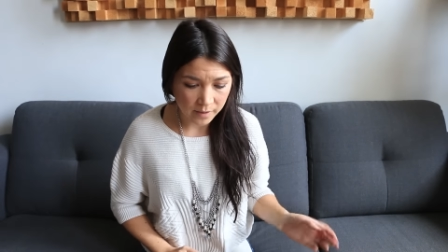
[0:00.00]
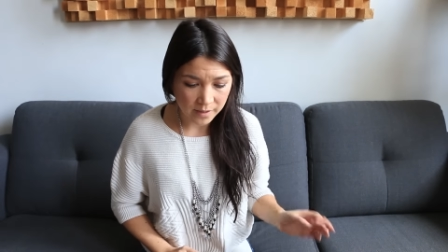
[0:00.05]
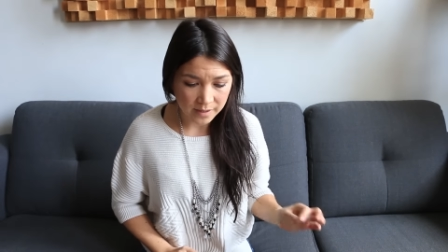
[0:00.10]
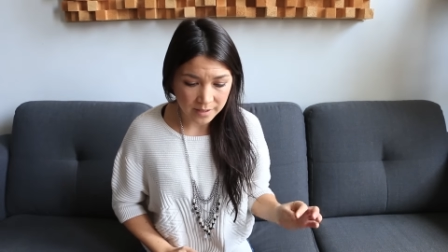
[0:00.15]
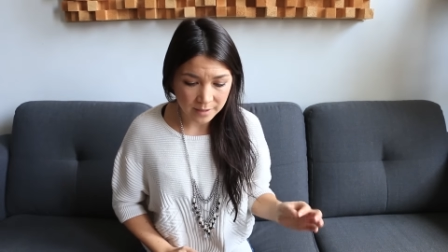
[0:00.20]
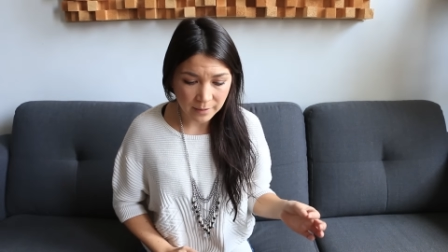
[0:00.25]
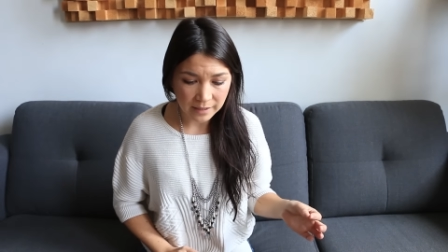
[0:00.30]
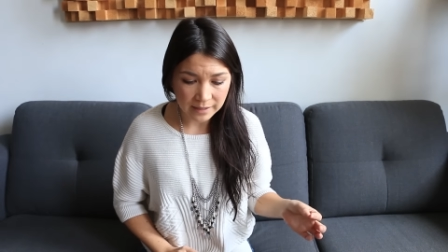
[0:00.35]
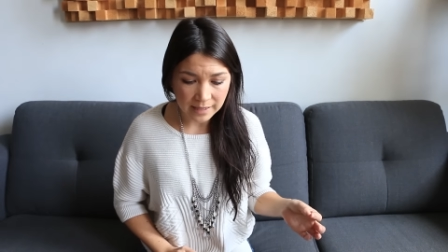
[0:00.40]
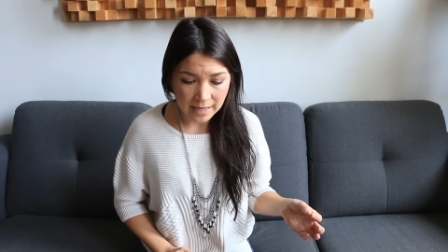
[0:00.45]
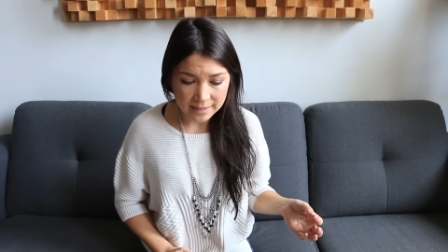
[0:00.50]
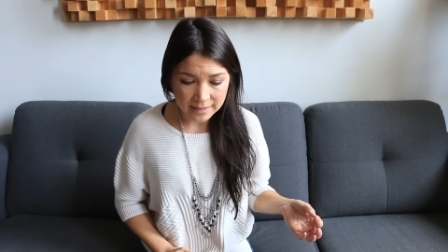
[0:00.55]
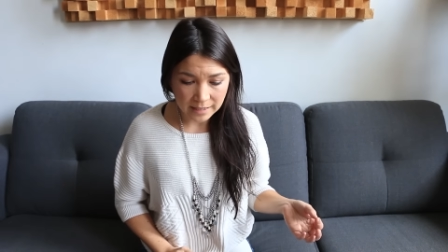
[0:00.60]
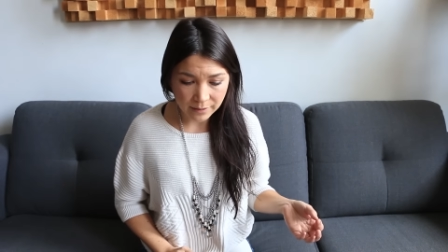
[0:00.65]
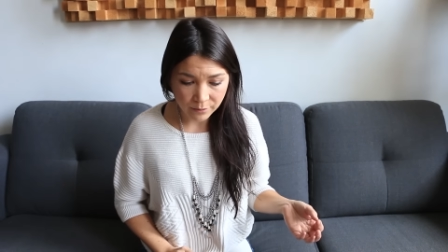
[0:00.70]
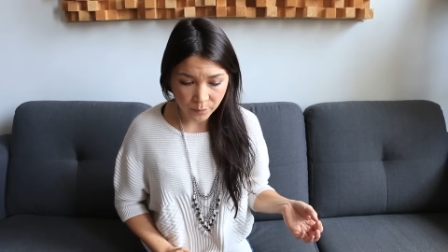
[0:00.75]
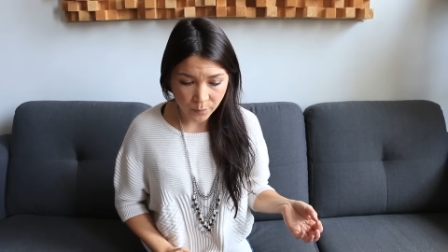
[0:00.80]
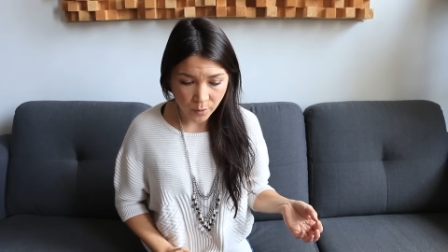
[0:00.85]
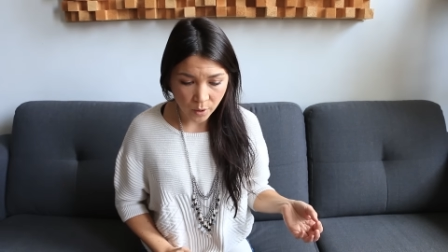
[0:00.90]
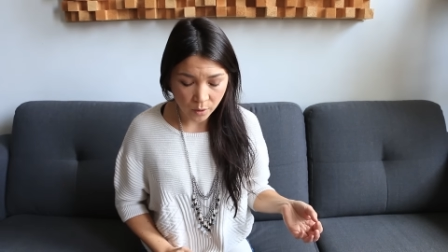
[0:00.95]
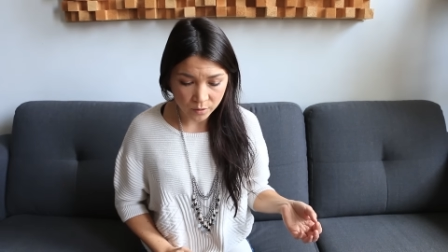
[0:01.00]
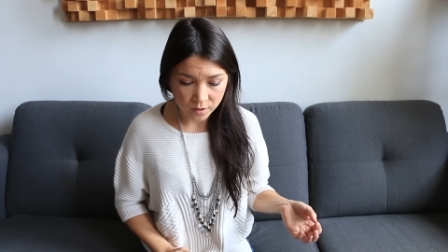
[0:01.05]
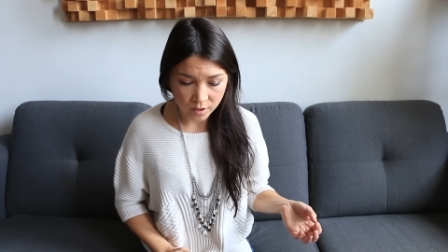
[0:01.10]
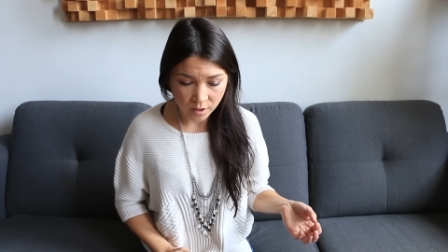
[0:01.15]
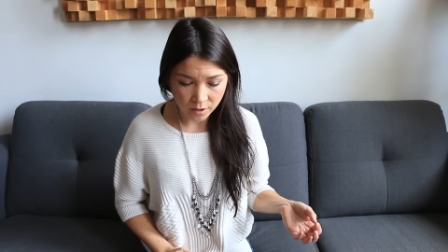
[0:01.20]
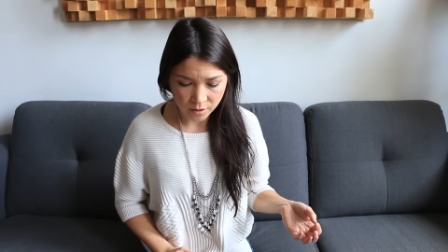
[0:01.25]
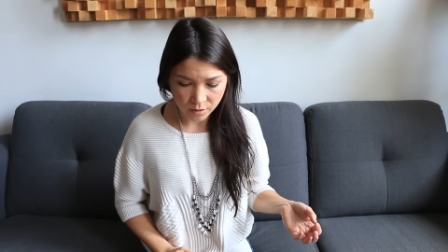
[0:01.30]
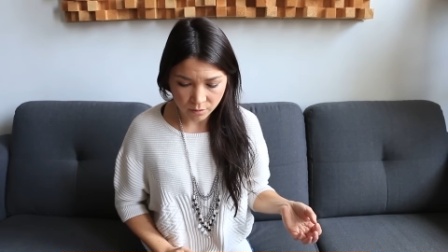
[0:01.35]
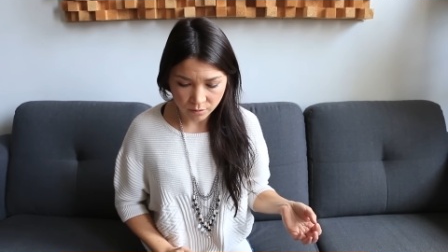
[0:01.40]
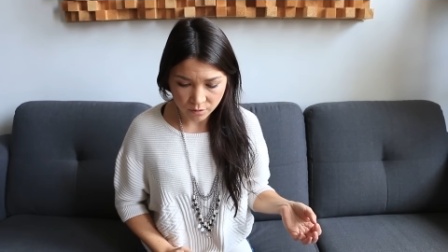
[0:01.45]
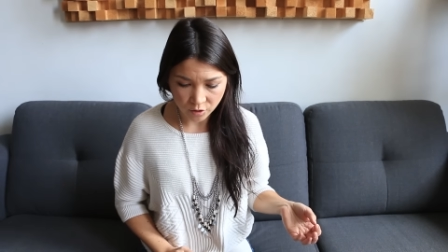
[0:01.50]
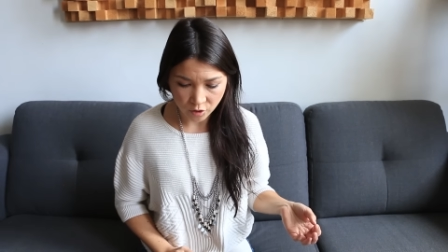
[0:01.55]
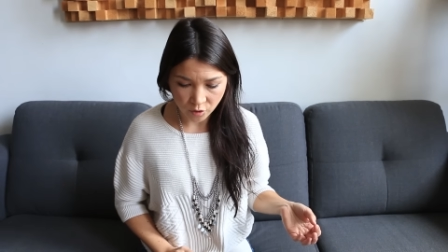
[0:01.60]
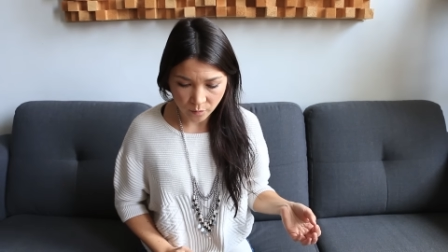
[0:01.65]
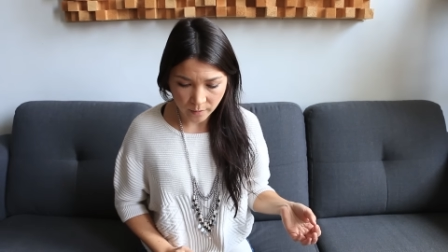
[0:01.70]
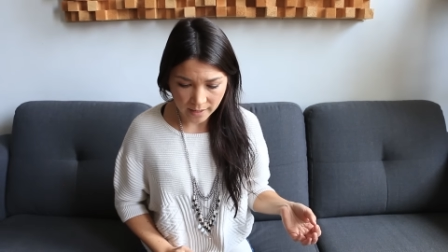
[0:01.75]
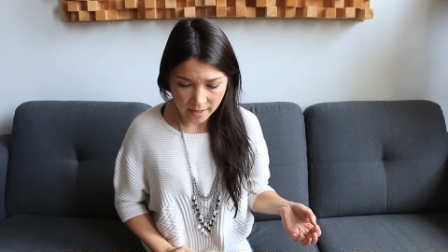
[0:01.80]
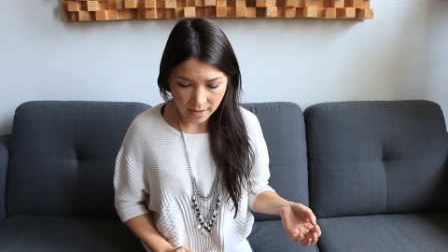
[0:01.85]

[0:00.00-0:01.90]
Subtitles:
This is my last ever post on YouTube.